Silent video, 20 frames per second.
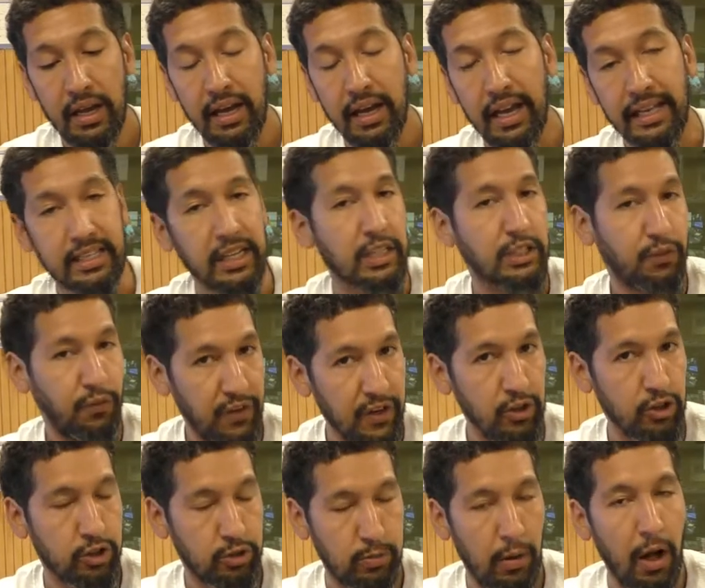It does
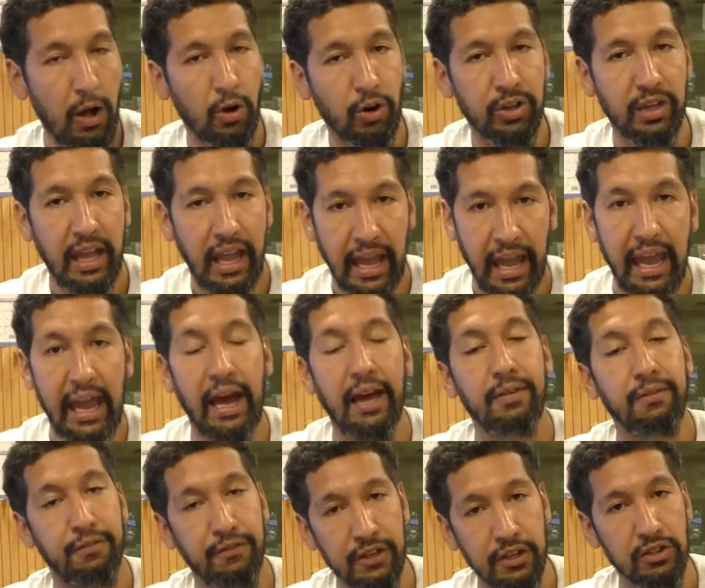feel smaller in the
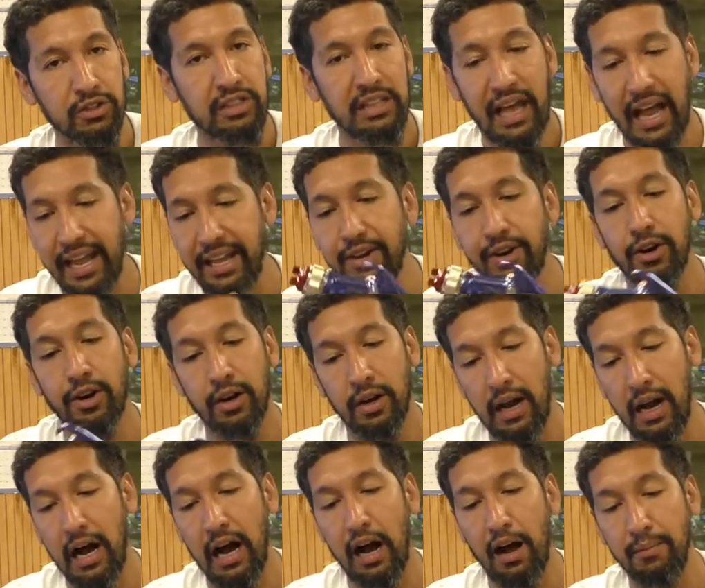hand, feels lighter.
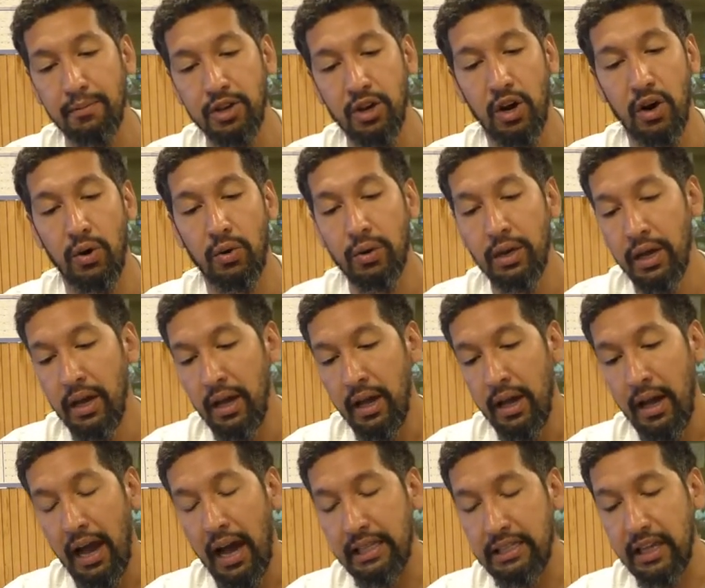Um, you know,
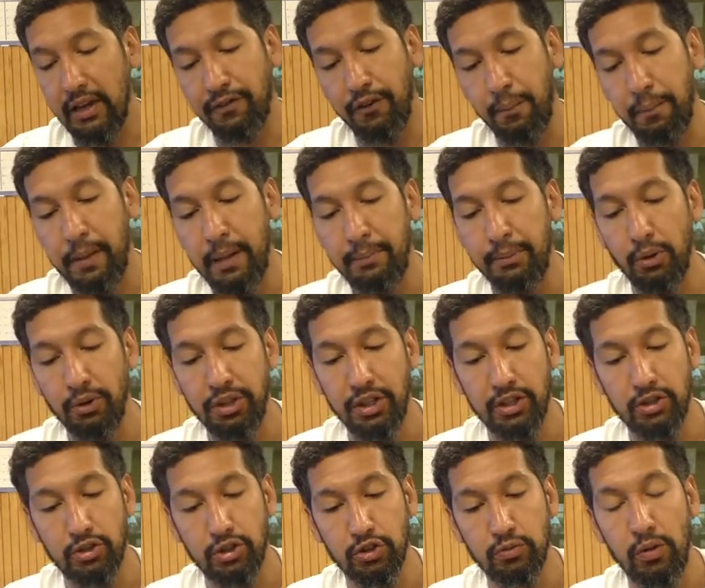I think for people with a
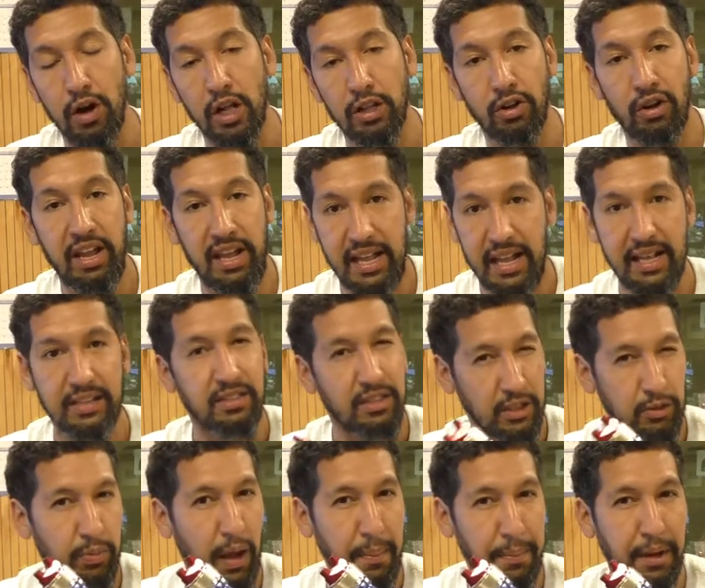little smaller hands,
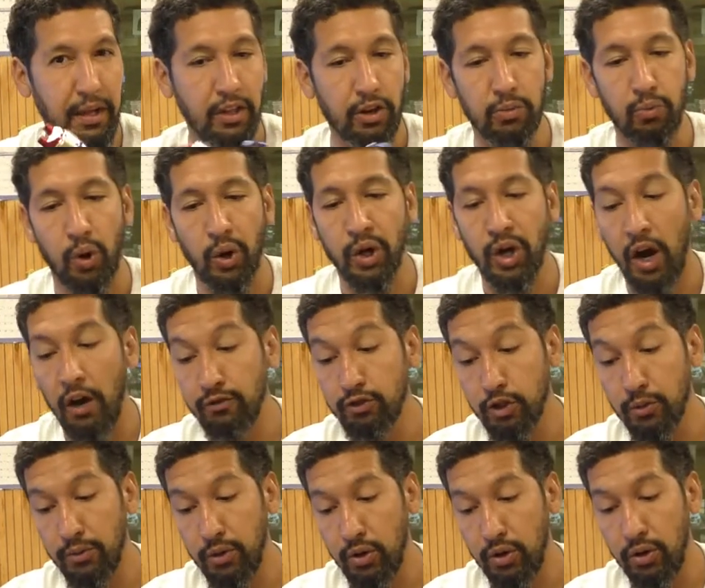this might be a little more
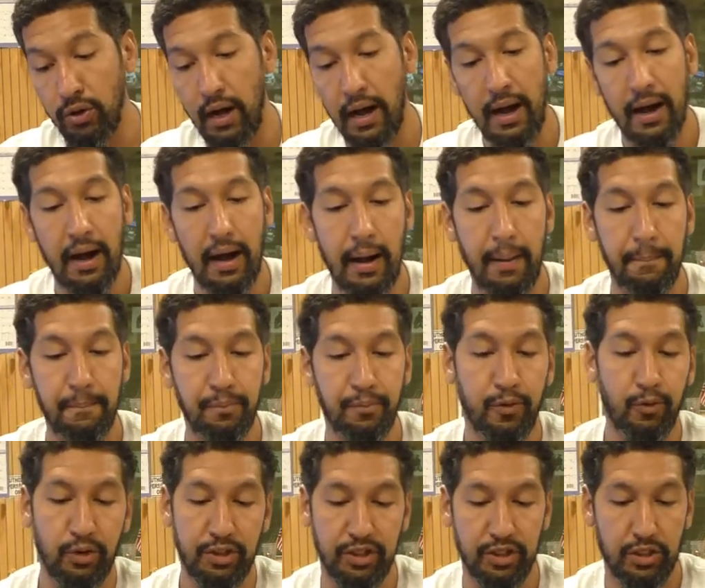comfortable, um,
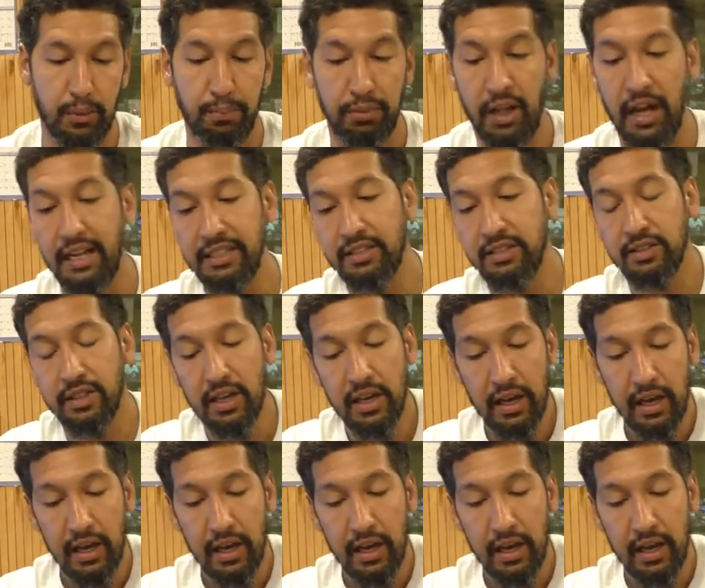which is a plus.